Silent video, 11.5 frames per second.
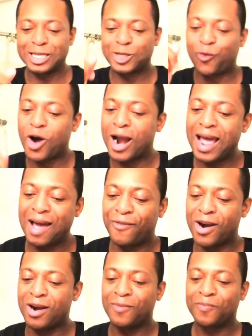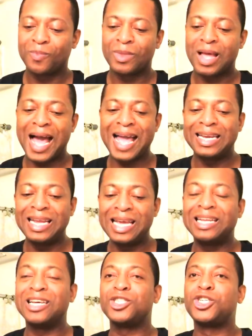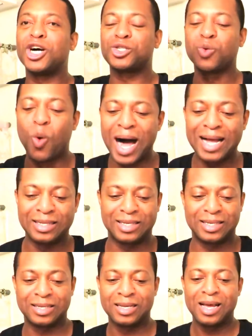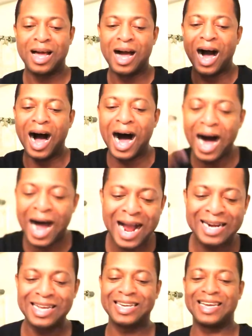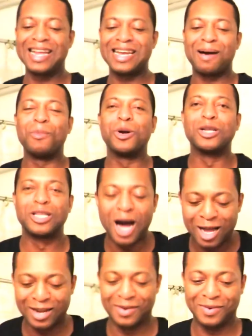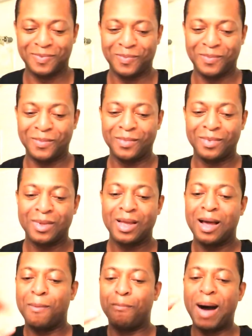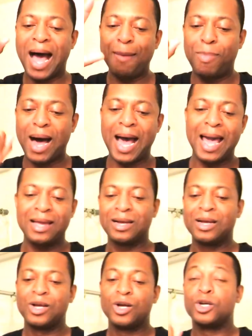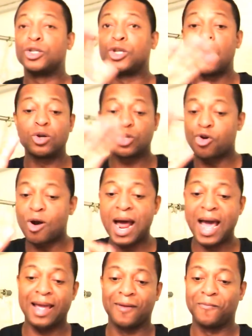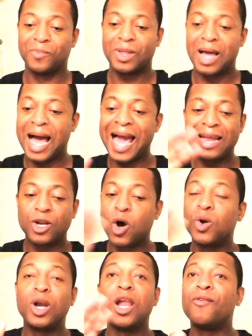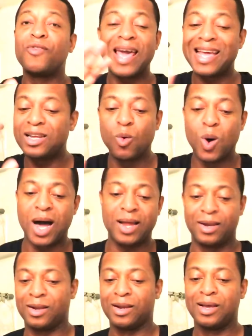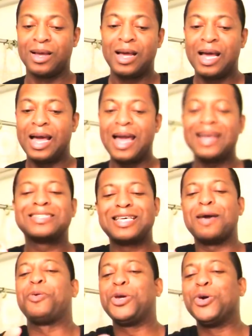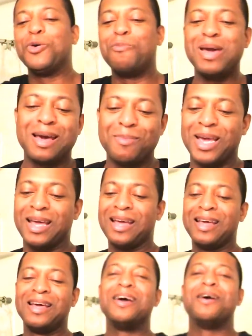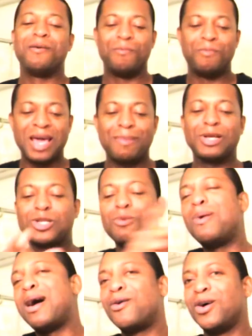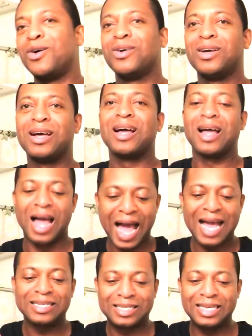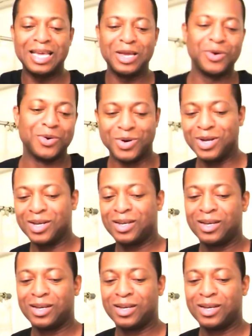it's forever. I need it just once. Hard, then I'm done. Bye-bye. Don't cry. I don't love anyone. Except you, baby. Maybe tomorrow I see you.